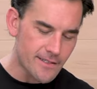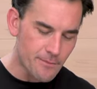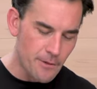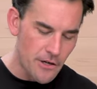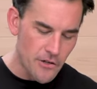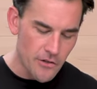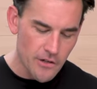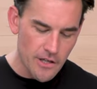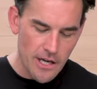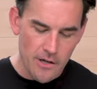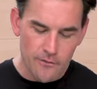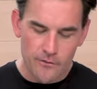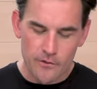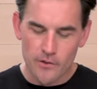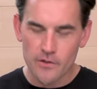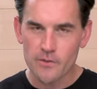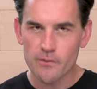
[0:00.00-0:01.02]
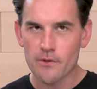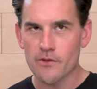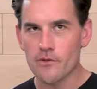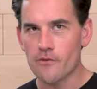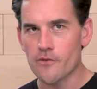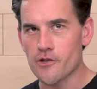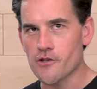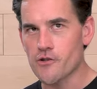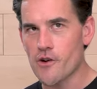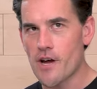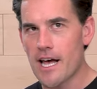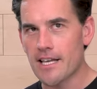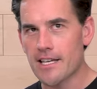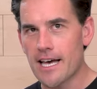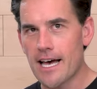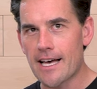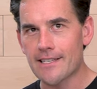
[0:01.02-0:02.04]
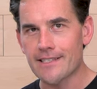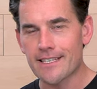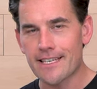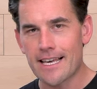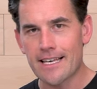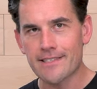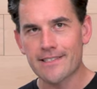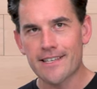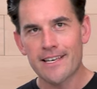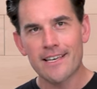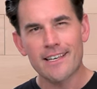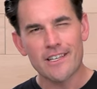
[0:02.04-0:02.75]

especially helpful, especially for you track guys in case